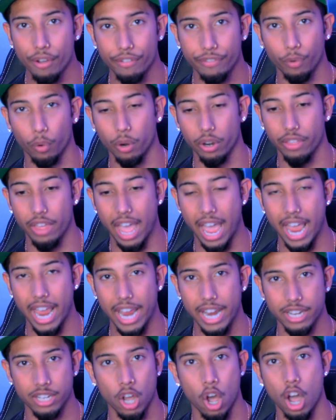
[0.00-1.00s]
for that
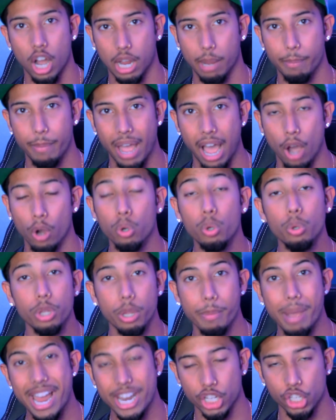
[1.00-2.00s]
and talk about who
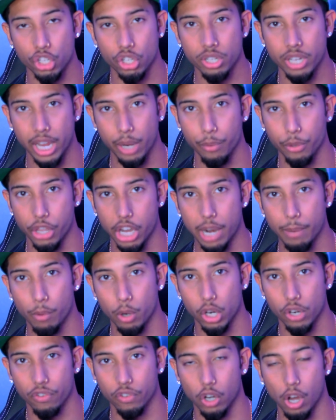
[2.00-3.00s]
the Magic should take with the number
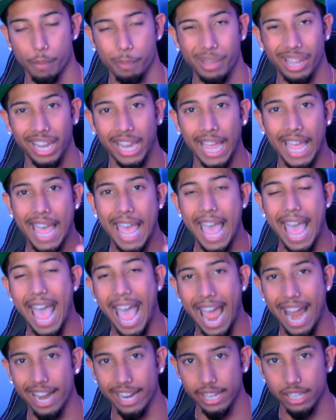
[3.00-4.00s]
one overall pick
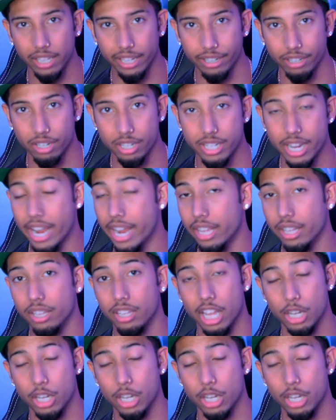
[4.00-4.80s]
at a later date.